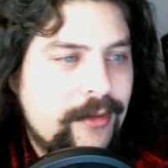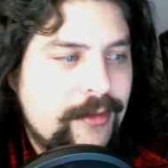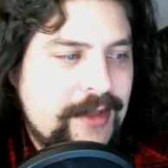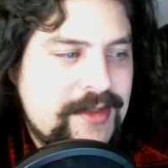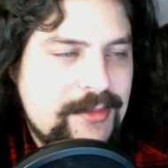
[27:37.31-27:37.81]

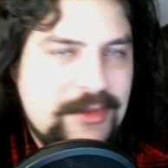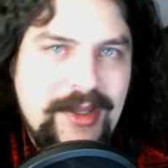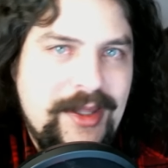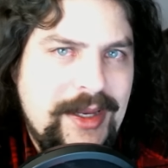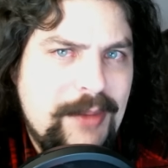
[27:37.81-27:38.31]
That seems
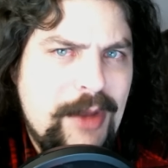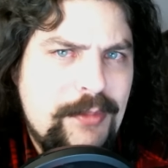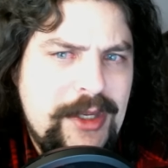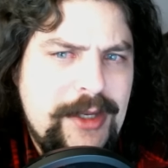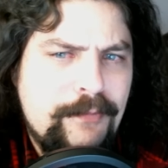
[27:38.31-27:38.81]
like it might
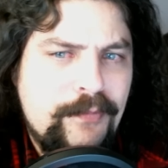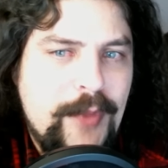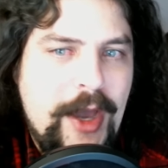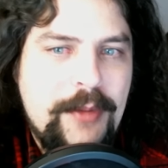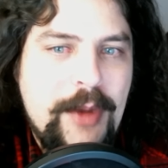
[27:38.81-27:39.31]
be
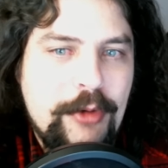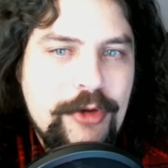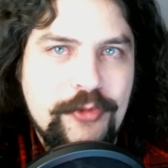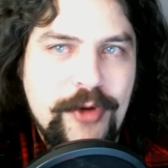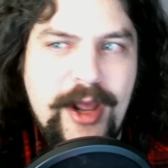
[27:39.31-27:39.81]
out of my reach
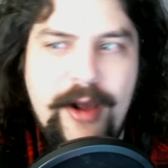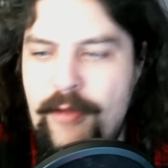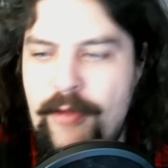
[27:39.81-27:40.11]
for now.